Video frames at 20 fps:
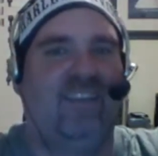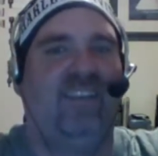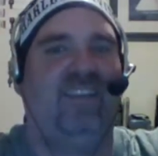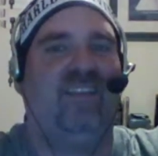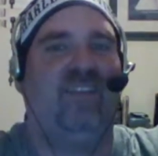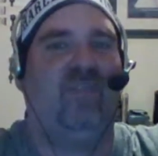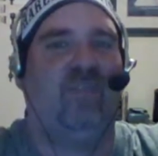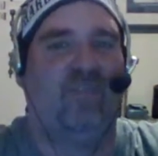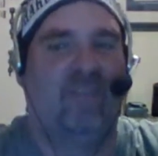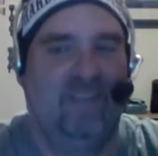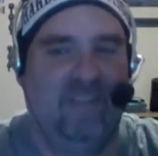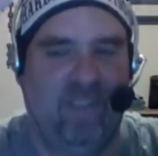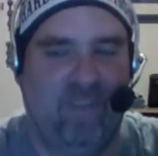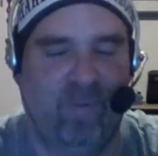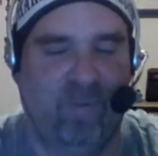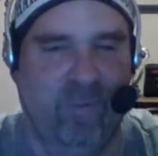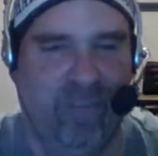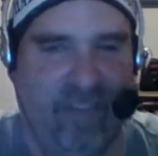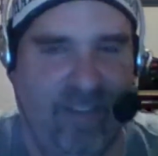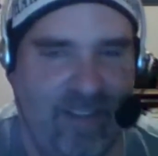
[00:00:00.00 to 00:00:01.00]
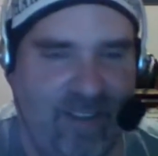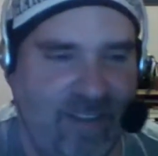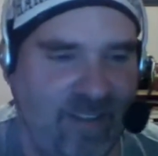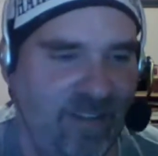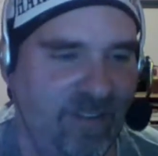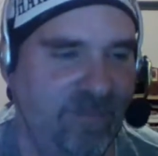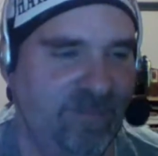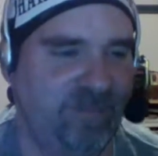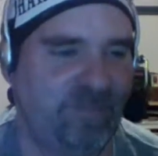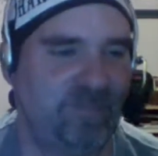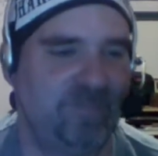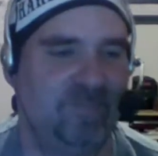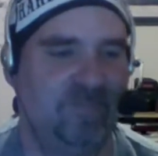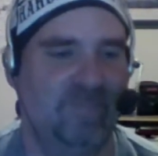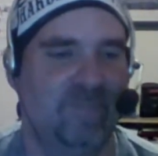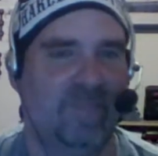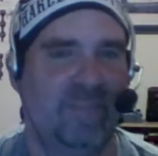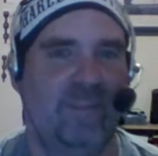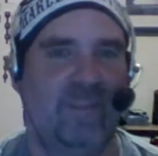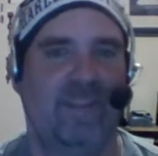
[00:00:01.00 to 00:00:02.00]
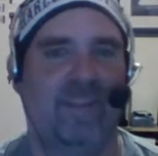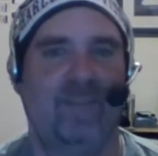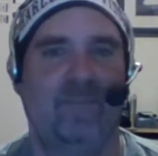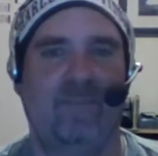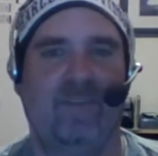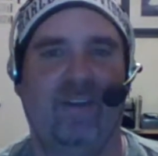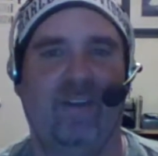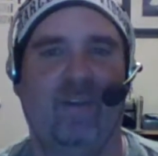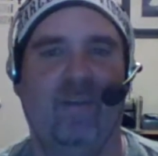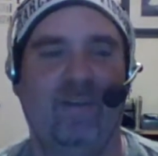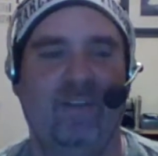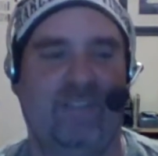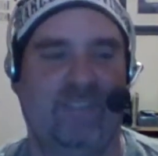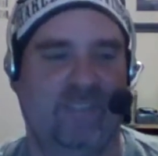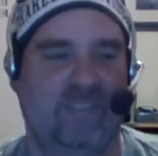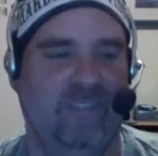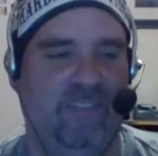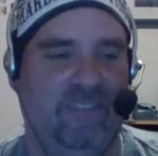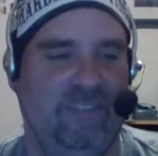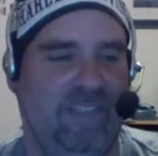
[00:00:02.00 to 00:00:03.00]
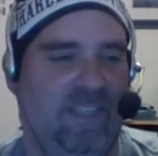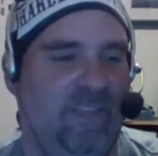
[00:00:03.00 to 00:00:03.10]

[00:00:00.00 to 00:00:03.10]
not as good as the stuff with AEW. He